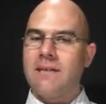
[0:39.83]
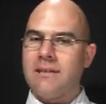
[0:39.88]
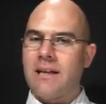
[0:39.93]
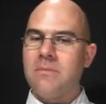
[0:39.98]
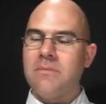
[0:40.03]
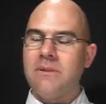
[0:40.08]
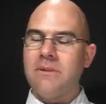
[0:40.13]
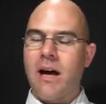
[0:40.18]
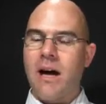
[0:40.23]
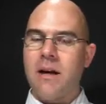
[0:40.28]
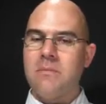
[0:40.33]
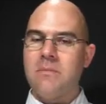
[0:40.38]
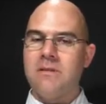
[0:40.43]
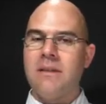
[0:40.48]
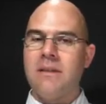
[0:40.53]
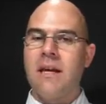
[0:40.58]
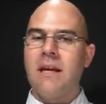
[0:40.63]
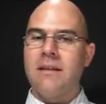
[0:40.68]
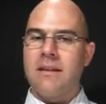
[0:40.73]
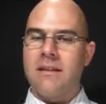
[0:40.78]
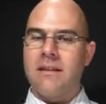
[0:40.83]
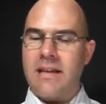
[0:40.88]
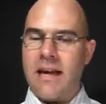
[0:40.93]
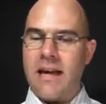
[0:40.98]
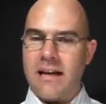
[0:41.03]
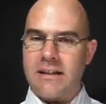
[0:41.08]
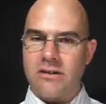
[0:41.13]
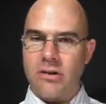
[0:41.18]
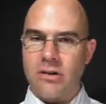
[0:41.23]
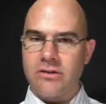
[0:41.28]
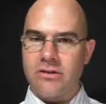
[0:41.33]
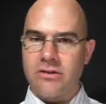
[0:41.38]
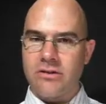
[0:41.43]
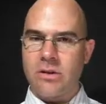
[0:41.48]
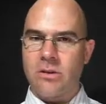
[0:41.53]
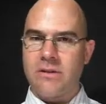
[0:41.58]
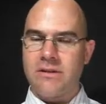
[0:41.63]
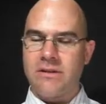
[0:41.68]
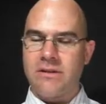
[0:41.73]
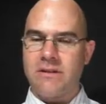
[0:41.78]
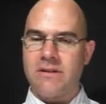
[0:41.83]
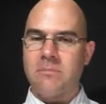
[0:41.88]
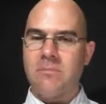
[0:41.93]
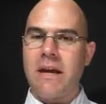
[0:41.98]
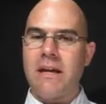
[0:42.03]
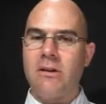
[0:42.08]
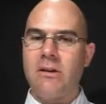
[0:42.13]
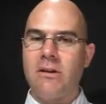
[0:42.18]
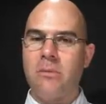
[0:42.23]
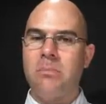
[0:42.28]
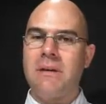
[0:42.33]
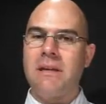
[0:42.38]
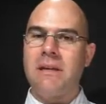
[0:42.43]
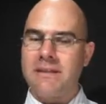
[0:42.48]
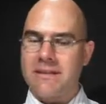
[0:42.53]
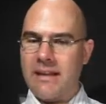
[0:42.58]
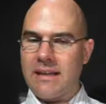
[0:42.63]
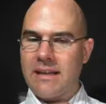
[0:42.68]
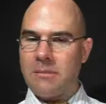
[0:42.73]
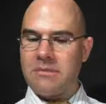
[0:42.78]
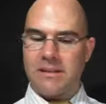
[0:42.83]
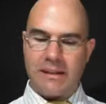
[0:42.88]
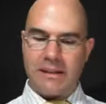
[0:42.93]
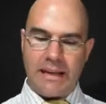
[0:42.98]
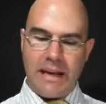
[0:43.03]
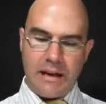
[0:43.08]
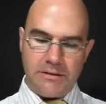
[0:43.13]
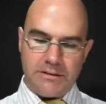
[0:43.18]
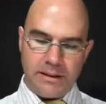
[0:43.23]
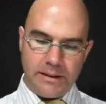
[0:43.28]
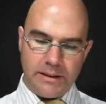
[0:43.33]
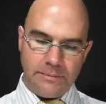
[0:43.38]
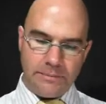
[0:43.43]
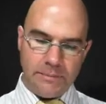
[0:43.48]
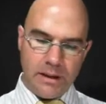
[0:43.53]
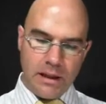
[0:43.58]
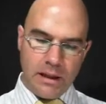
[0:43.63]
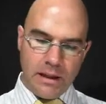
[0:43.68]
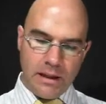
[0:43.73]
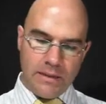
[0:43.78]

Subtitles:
sometimes the tax consequences may not be the same as accounting.